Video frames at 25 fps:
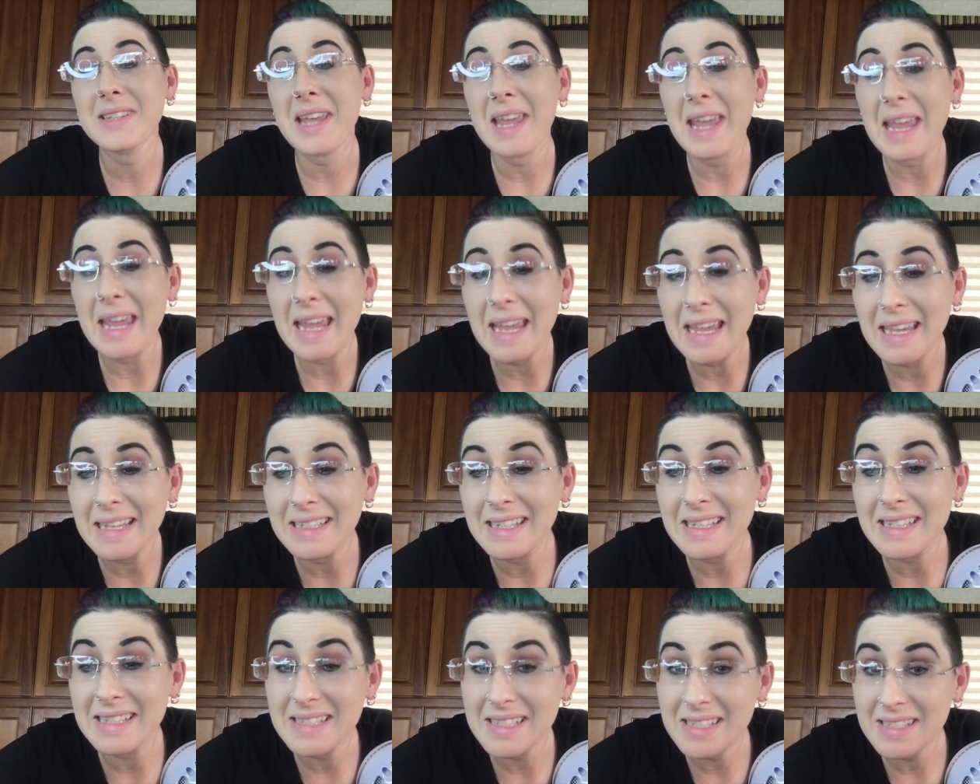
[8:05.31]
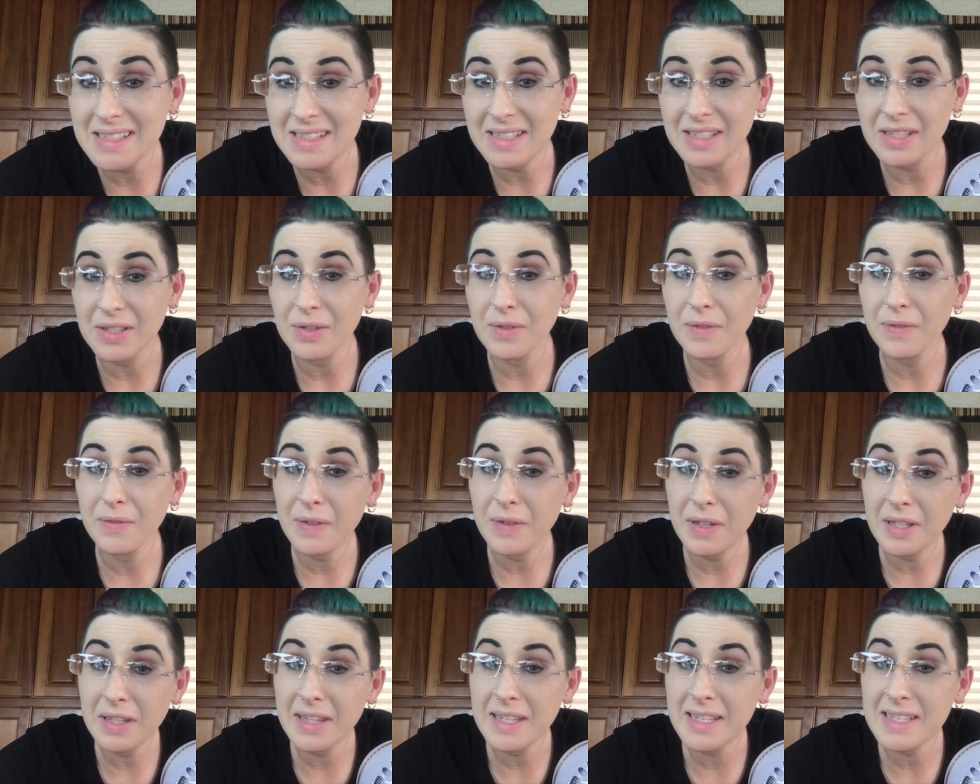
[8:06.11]
can instill
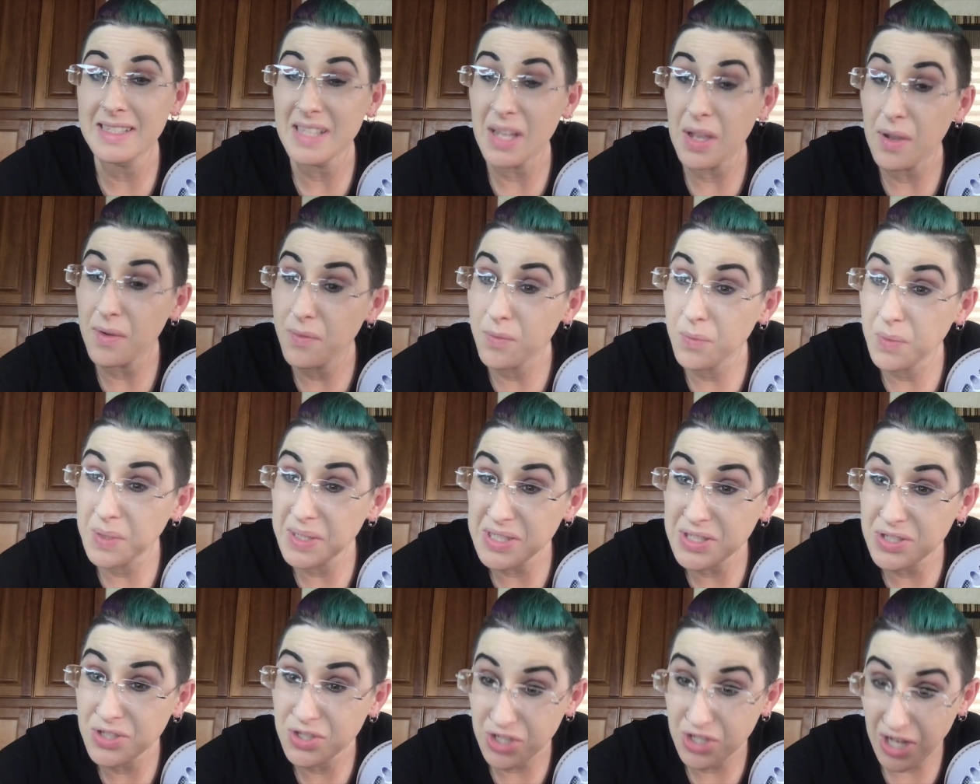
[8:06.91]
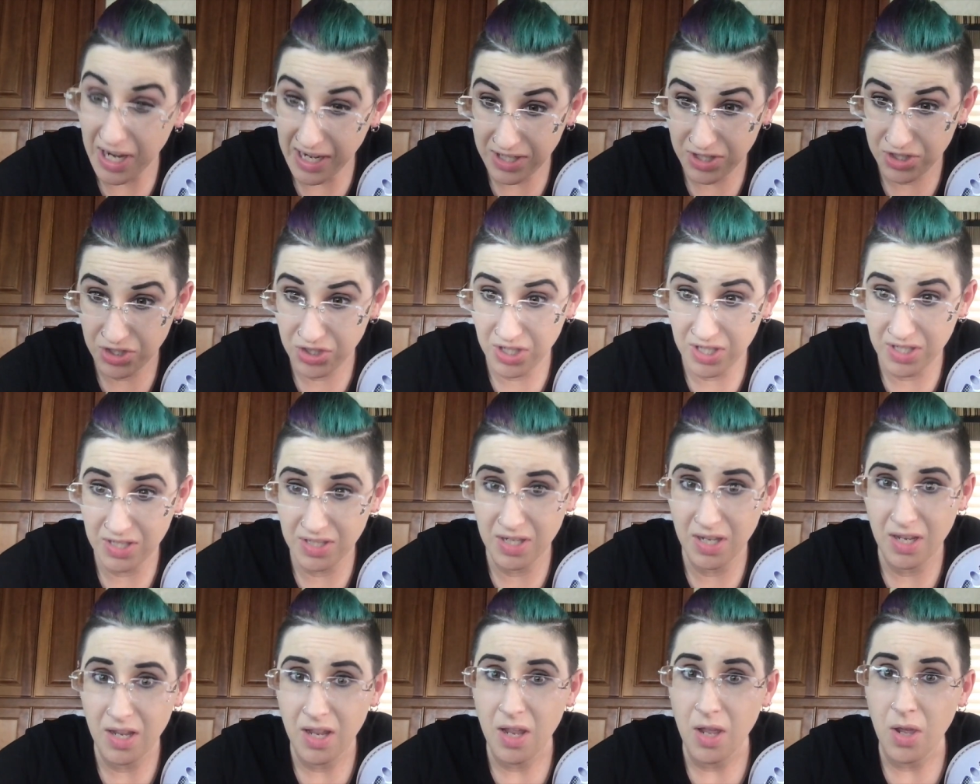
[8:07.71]
feelings of
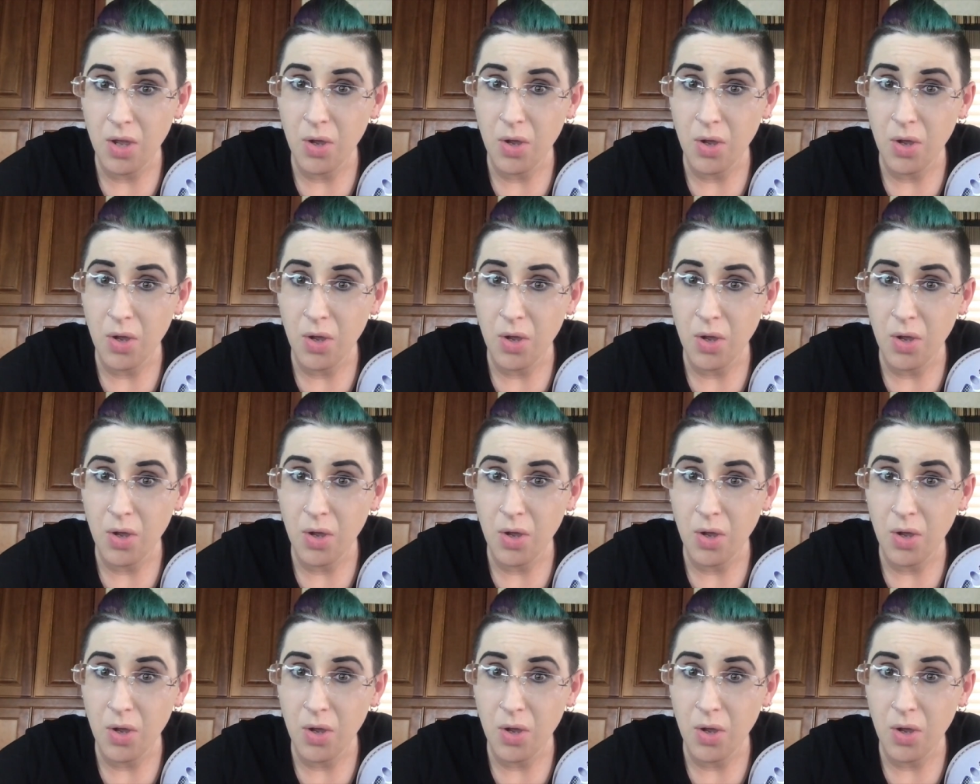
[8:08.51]
rejection